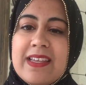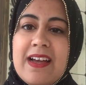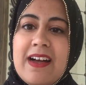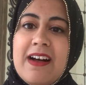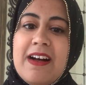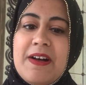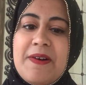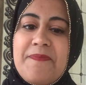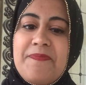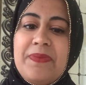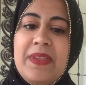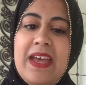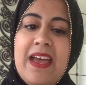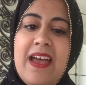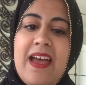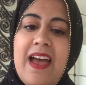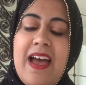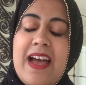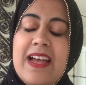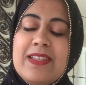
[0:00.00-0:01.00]

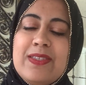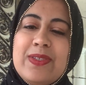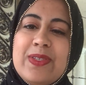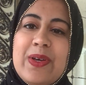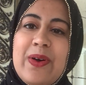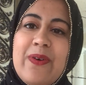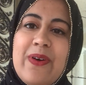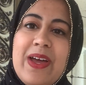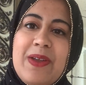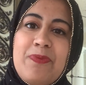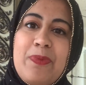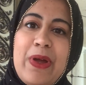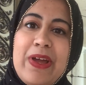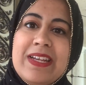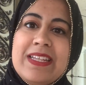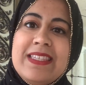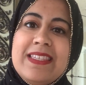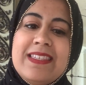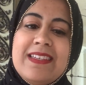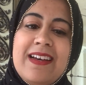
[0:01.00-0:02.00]
And so at
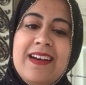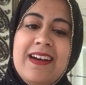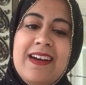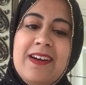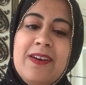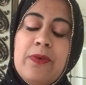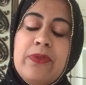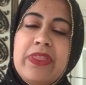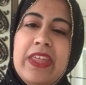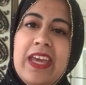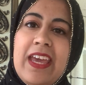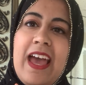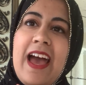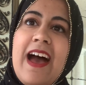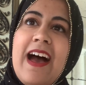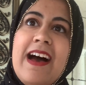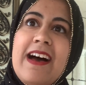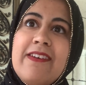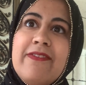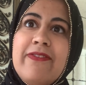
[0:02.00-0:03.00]
Bryce they
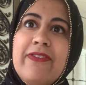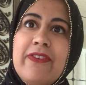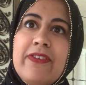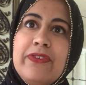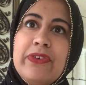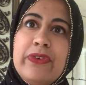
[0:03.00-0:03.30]
have